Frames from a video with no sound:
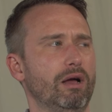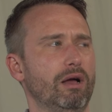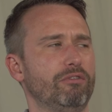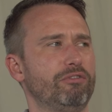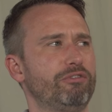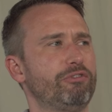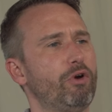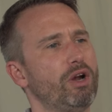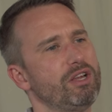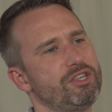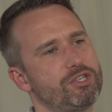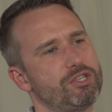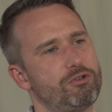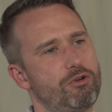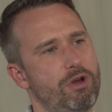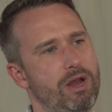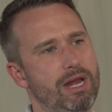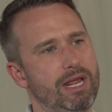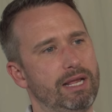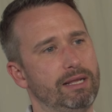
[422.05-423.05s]

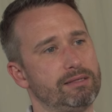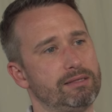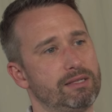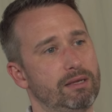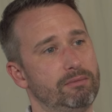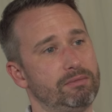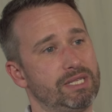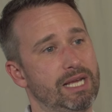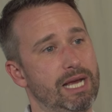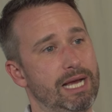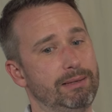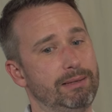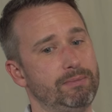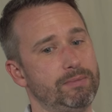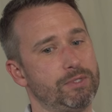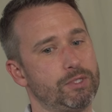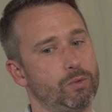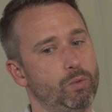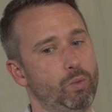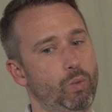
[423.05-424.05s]
frustrating
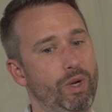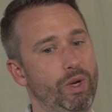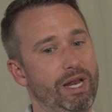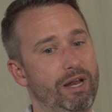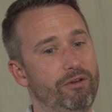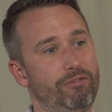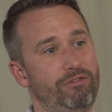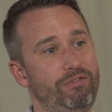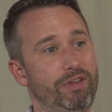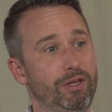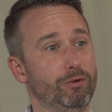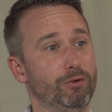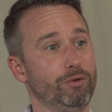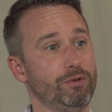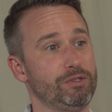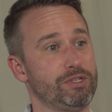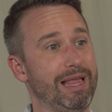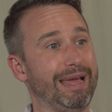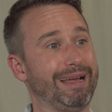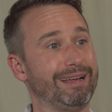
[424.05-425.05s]
sometimes when it
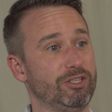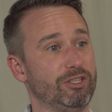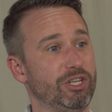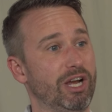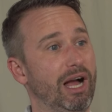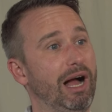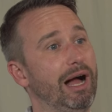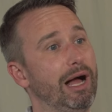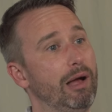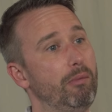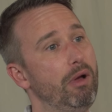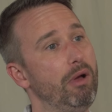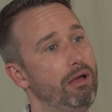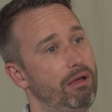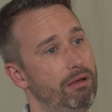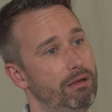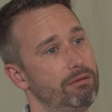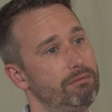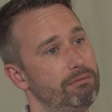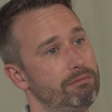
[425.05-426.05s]
feels like a job
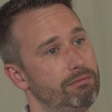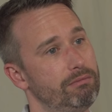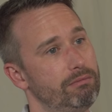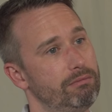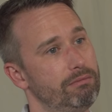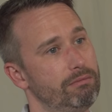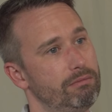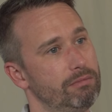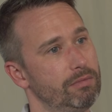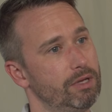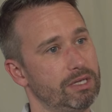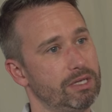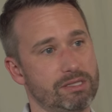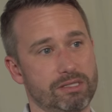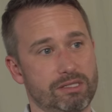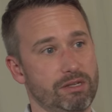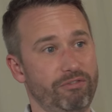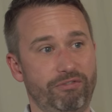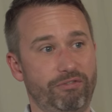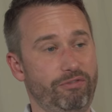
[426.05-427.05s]
because
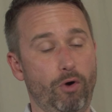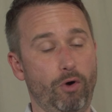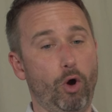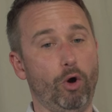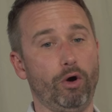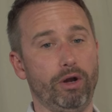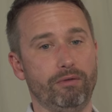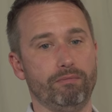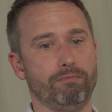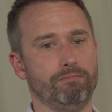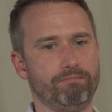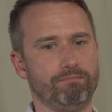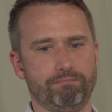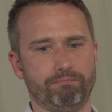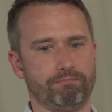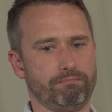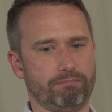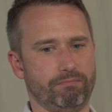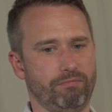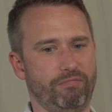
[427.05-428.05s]
it's a foreign
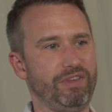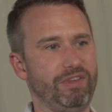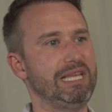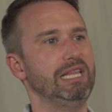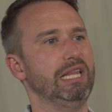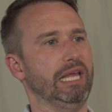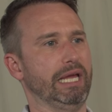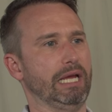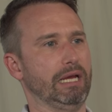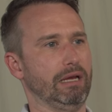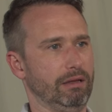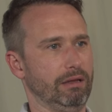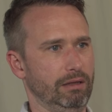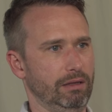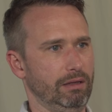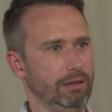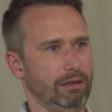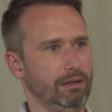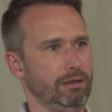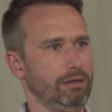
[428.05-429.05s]
feeling.
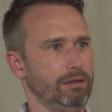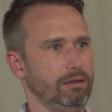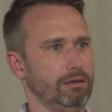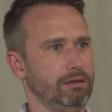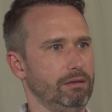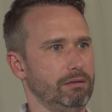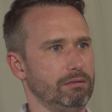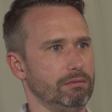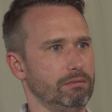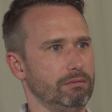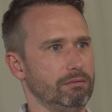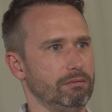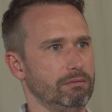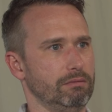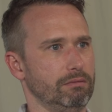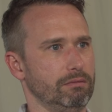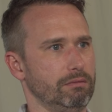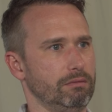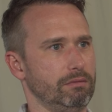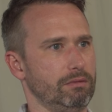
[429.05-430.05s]

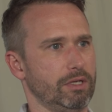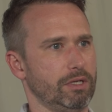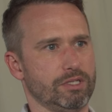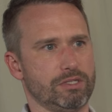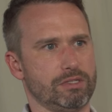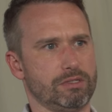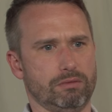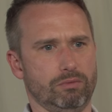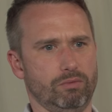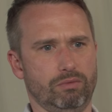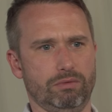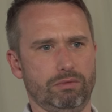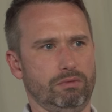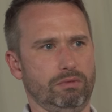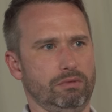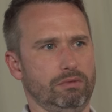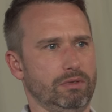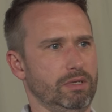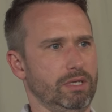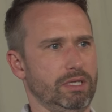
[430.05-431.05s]
Because
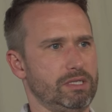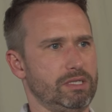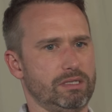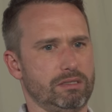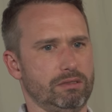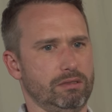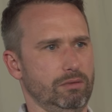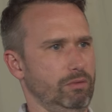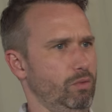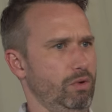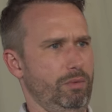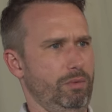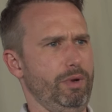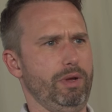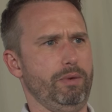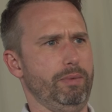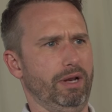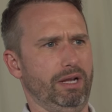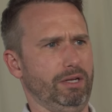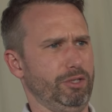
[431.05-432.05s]
it's,
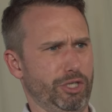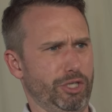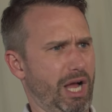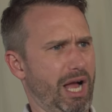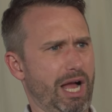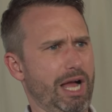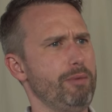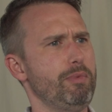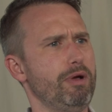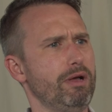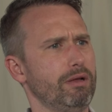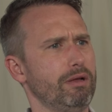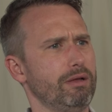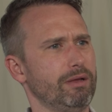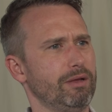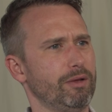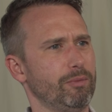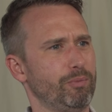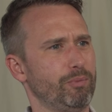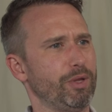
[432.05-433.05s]
wait a minute, a job?
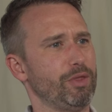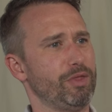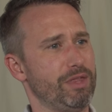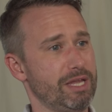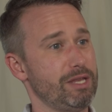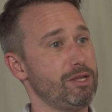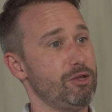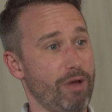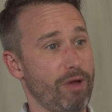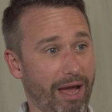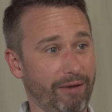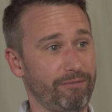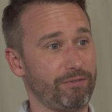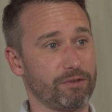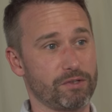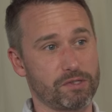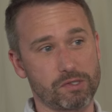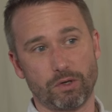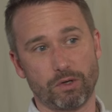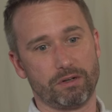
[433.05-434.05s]
But then you have
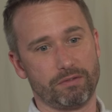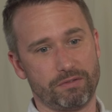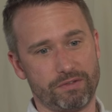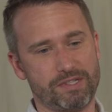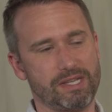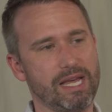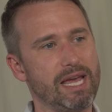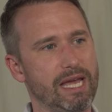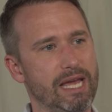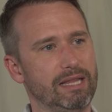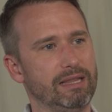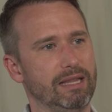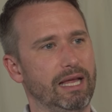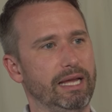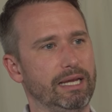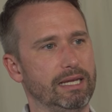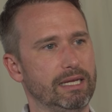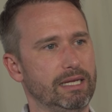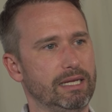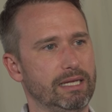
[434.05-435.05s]
to sort of say,
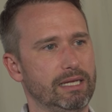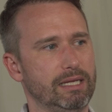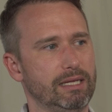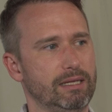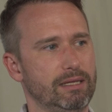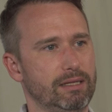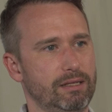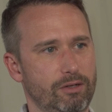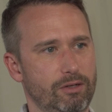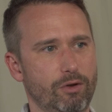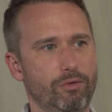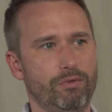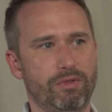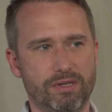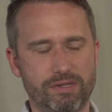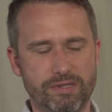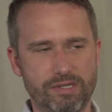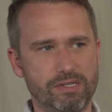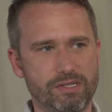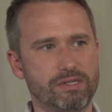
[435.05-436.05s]
like, no,
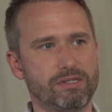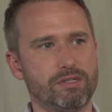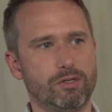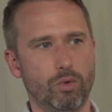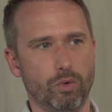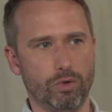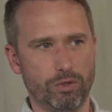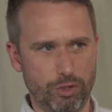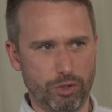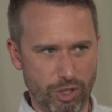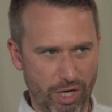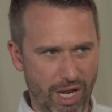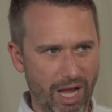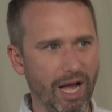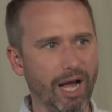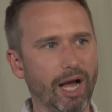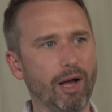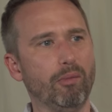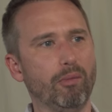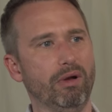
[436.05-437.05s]
this is your
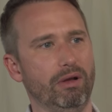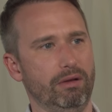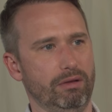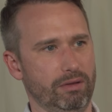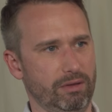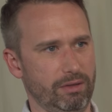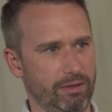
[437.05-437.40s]
job.